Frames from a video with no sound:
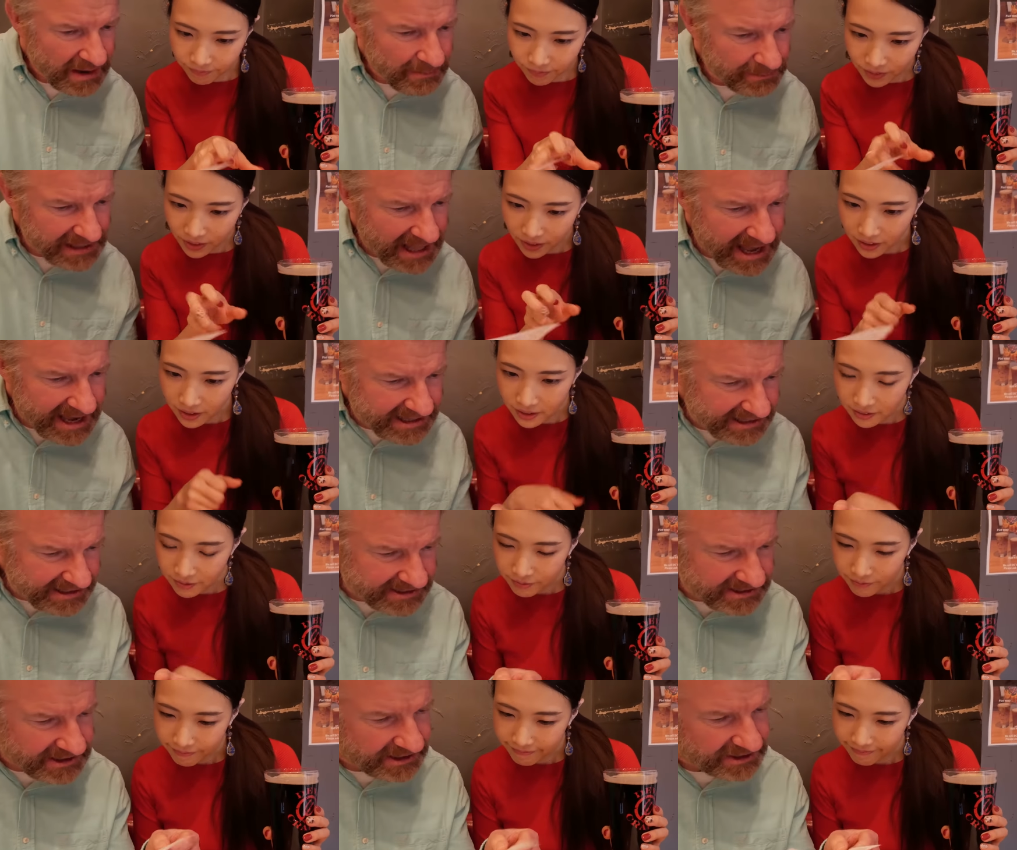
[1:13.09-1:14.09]
Speaker 1: Black
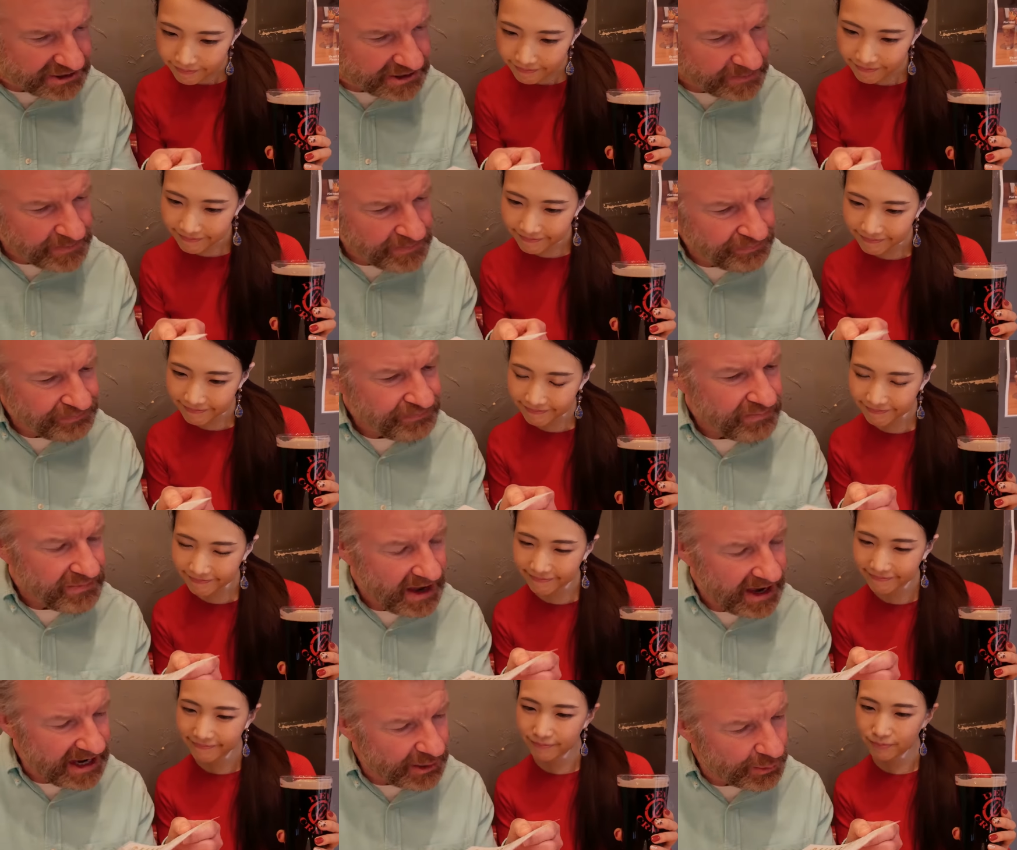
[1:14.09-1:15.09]
Igneous.
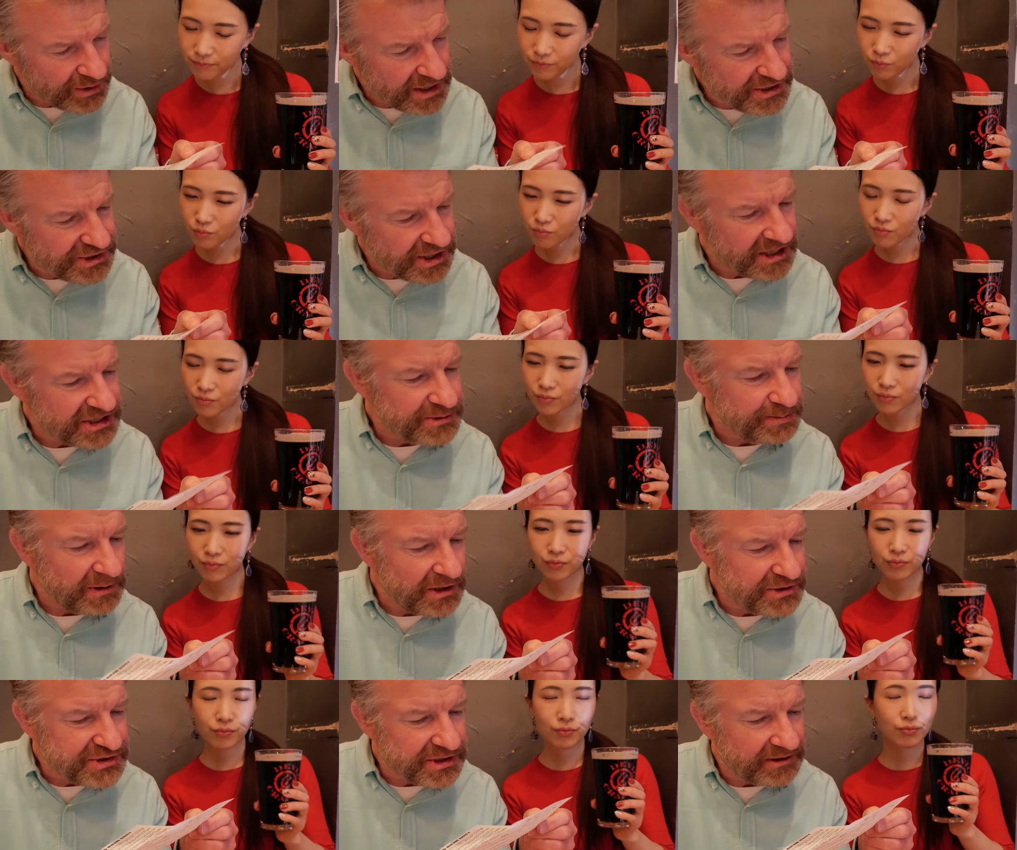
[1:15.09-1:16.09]
A rich
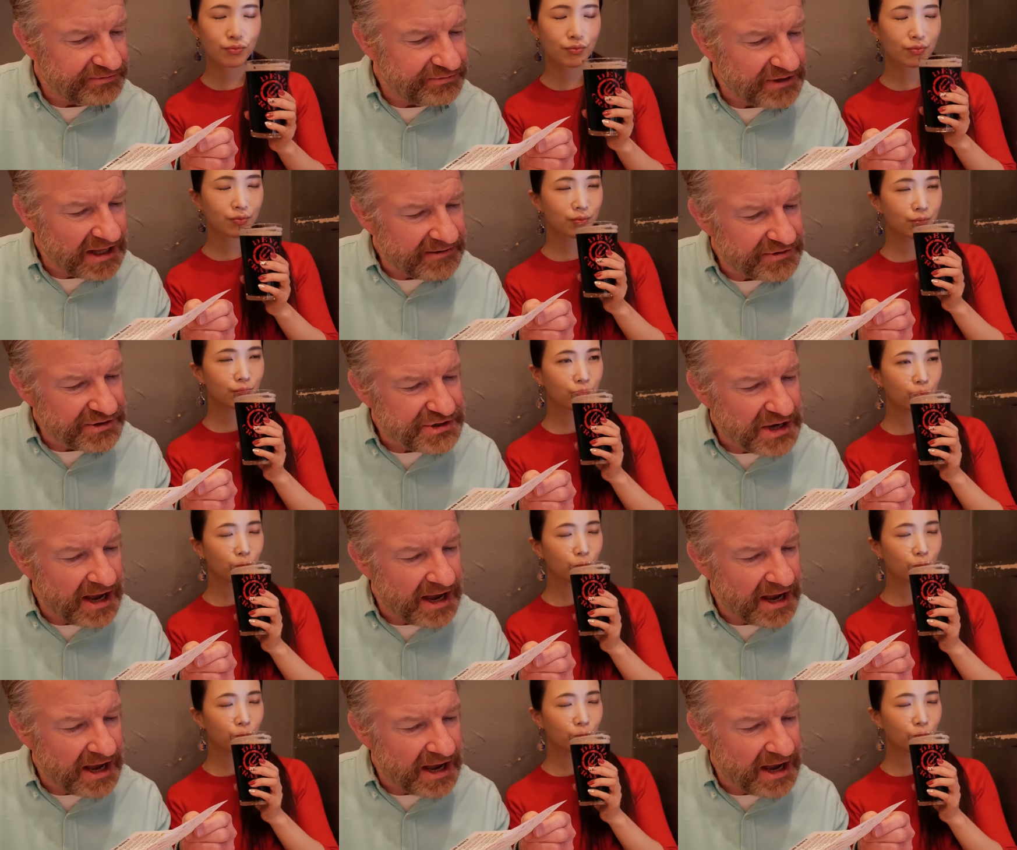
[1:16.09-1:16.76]
explosion of flavors